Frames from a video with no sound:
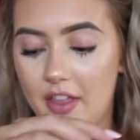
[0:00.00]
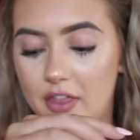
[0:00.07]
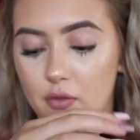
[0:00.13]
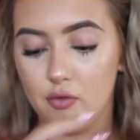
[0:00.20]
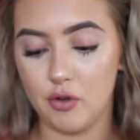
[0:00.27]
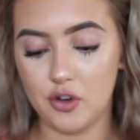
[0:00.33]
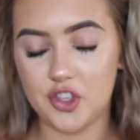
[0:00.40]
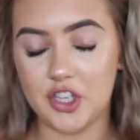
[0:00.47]
And
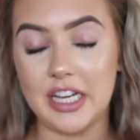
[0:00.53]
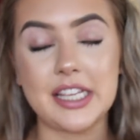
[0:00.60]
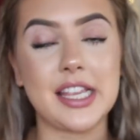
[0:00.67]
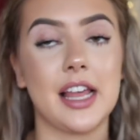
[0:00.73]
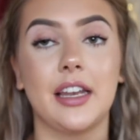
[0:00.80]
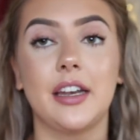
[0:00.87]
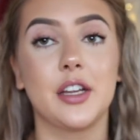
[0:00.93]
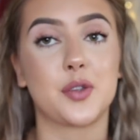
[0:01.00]
the ruche
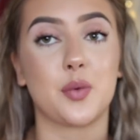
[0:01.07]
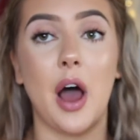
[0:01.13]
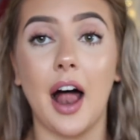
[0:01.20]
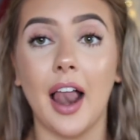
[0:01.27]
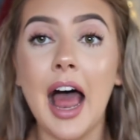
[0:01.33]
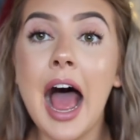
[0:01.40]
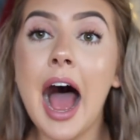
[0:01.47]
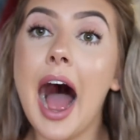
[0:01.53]
detailing as
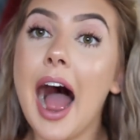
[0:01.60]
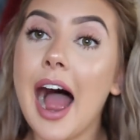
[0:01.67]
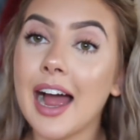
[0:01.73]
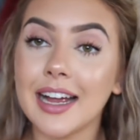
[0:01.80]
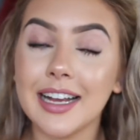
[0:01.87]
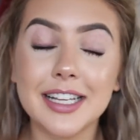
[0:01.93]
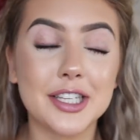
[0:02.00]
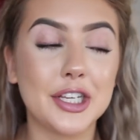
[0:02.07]
well
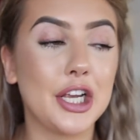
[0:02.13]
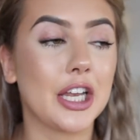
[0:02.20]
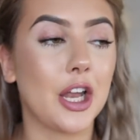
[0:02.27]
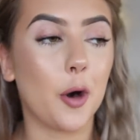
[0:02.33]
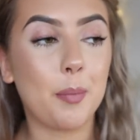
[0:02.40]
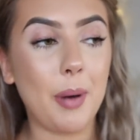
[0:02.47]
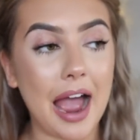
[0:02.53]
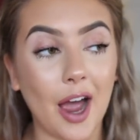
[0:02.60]
hides your
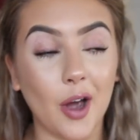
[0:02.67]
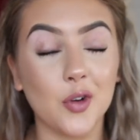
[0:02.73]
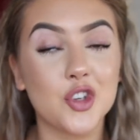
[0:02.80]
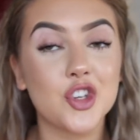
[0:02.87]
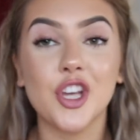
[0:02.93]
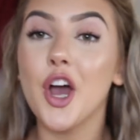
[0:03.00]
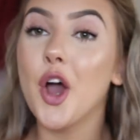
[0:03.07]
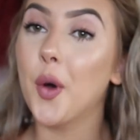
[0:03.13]
little
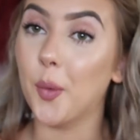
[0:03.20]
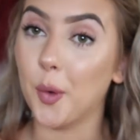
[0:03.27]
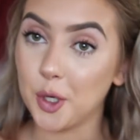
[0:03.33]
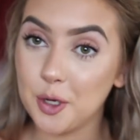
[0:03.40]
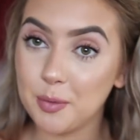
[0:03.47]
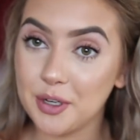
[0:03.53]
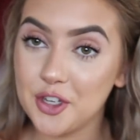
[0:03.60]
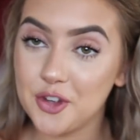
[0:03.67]
pouch
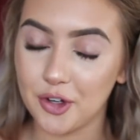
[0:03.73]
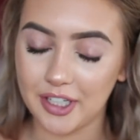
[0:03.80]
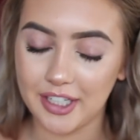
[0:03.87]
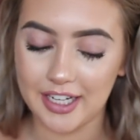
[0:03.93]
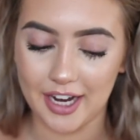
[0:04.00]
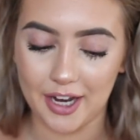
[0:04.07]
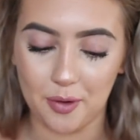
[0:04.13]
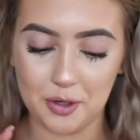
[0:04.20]
when you've been
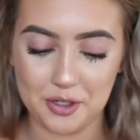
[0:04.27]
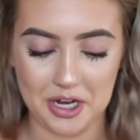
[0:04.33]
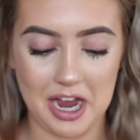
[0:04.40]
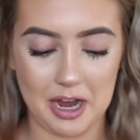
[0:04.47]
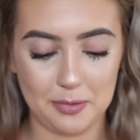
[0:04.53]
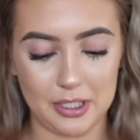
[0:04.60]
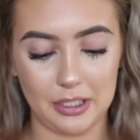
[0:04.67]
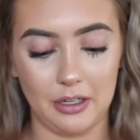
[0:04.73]
drinking, which I
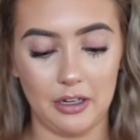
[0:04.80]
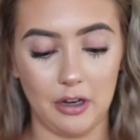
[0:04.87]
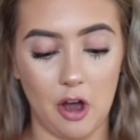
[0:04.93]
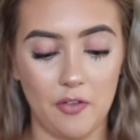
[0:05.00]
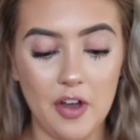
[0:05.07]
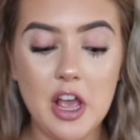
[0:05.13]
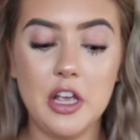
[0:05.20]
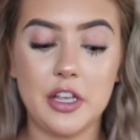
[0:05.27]
absolutely
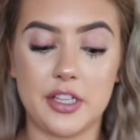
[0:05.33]
love.